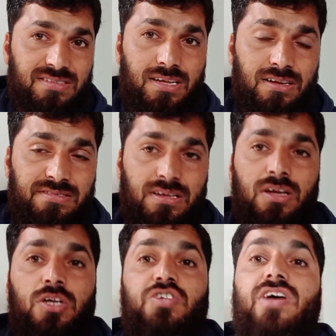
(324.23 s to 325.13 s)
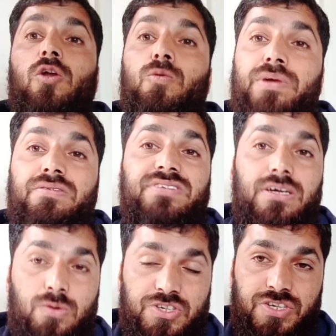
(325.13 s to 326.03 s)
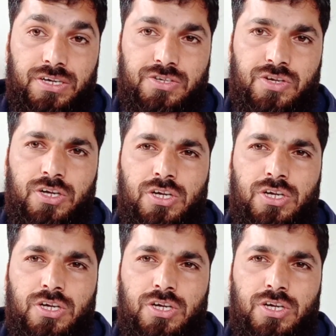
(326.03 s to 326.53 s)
skills, solve previous year questions.